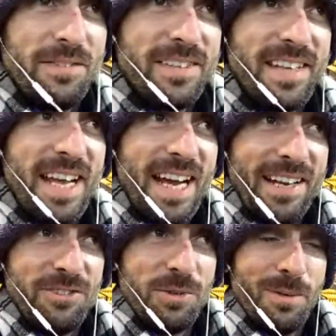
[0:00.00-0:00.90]
to say
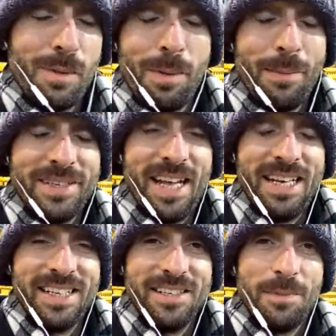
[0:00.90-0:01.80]
Andrew
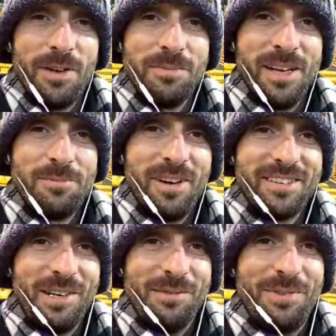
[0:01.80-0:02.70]
Omobamidele in his post-match press
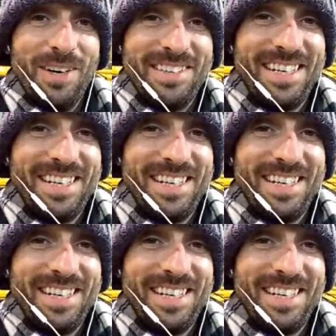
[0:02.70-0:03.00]
conference.